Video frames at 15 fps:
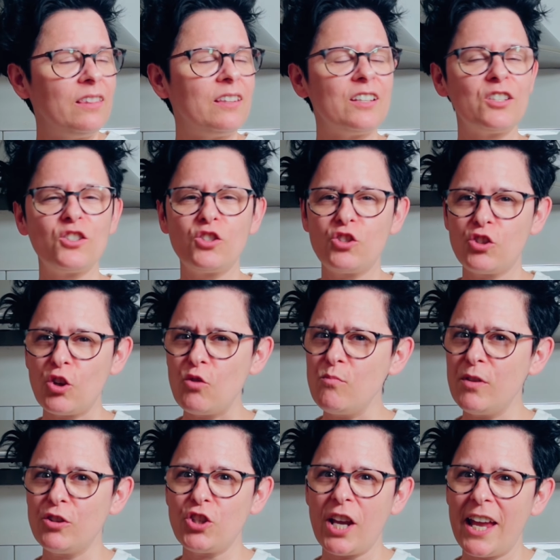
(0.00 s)
There's so
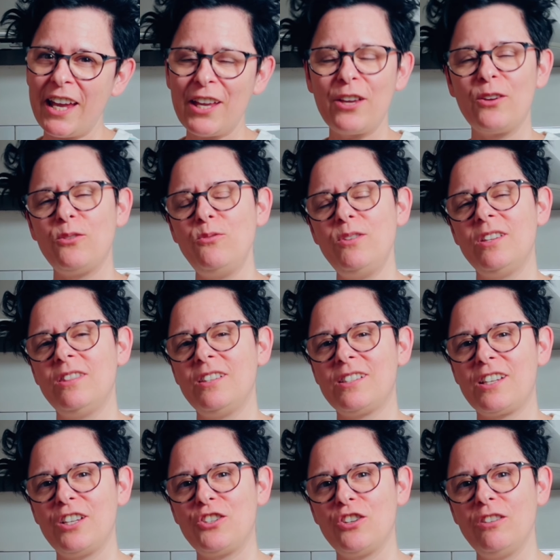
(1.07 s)
much echo in
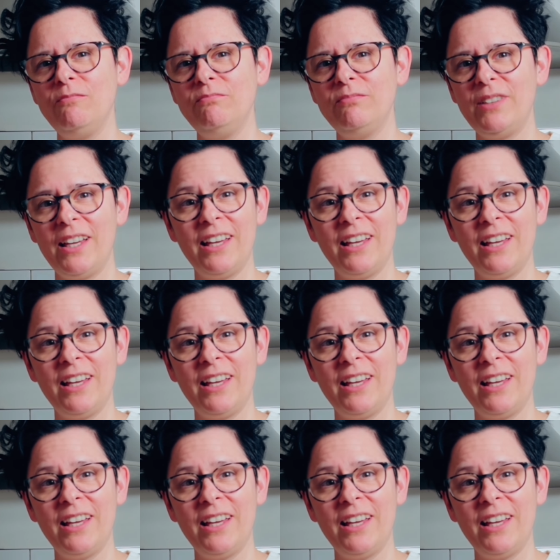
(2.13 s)
this kitchen,